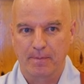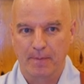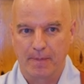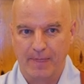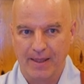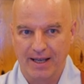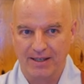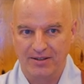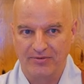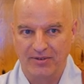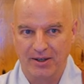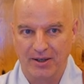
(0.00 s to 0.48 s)

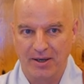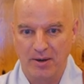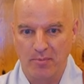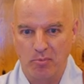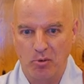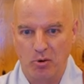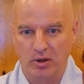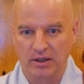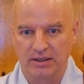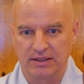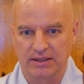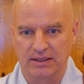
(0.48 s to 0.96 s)
That's very
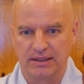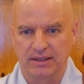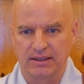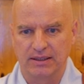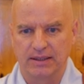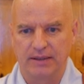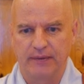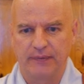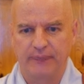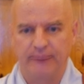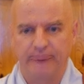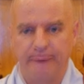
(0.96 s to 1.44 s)
important.
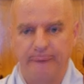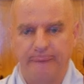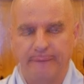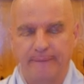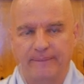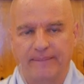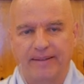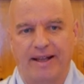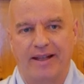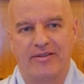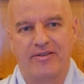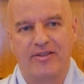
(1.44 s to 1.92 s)

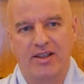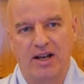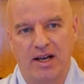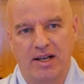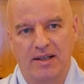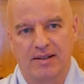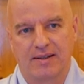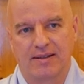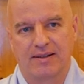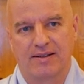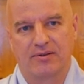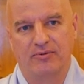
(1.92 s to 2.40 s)
And
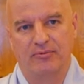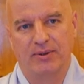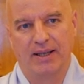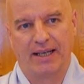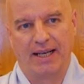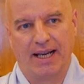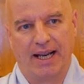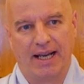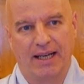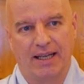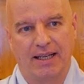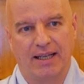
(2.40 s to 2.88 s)
thus, we
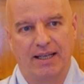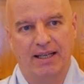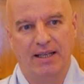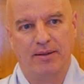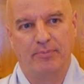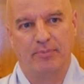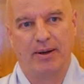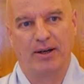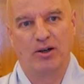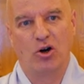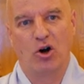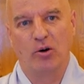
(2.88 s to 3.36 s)
can
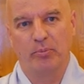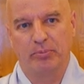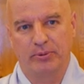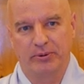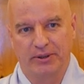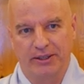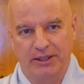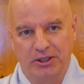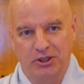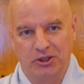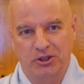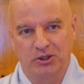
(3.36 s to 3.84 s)
keep an
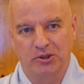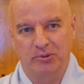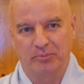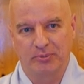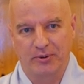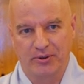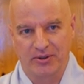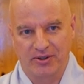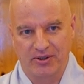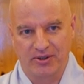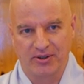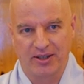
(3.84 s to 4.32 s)
operational
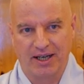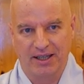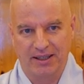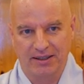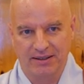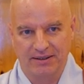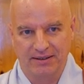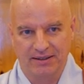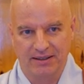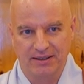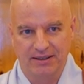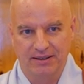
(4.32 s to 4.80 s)

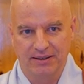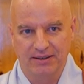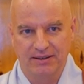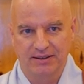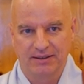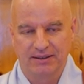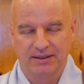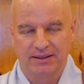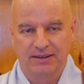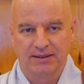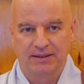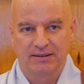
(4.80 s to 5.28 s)
personality
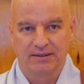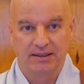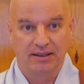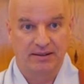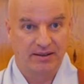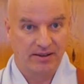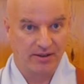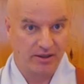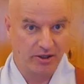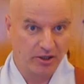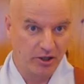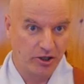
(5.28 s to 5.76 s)
that
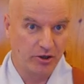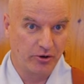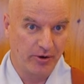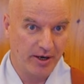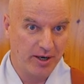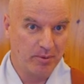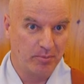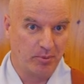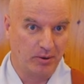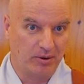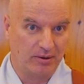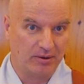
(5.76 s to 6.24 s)
is
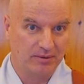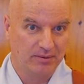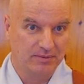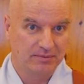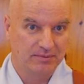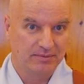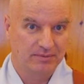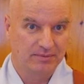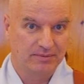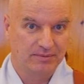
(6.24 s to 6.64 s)
agreeable